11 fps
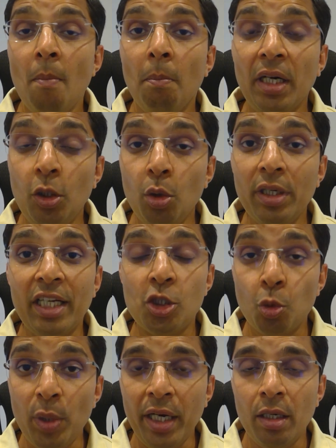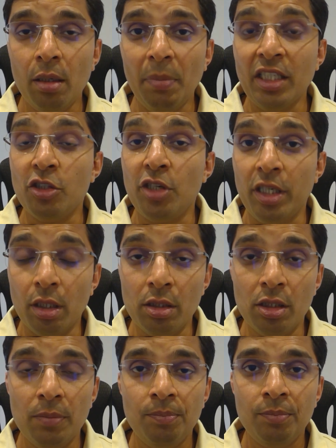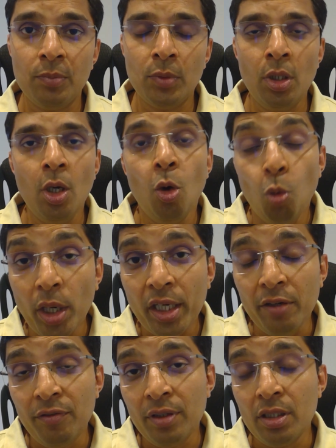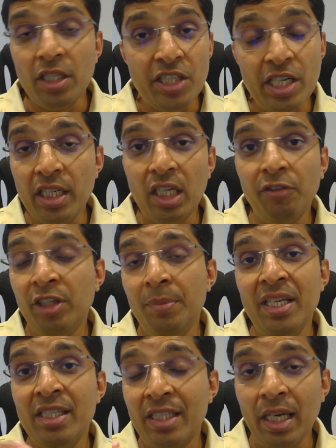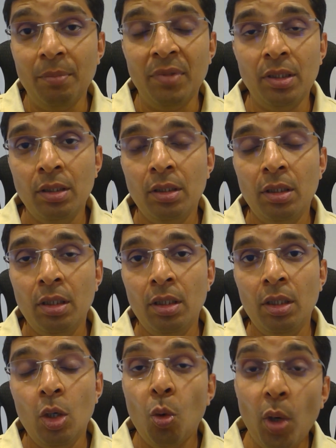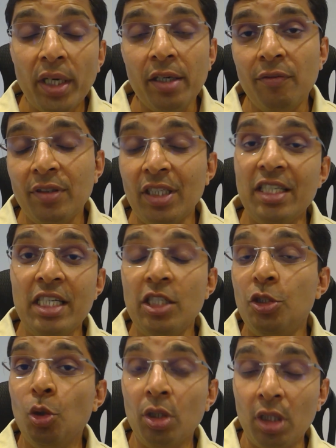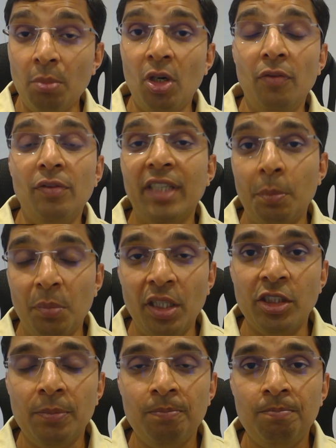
But don't get swayed by these returns. What if the yield curve remains same? What if the yields don't come off that much?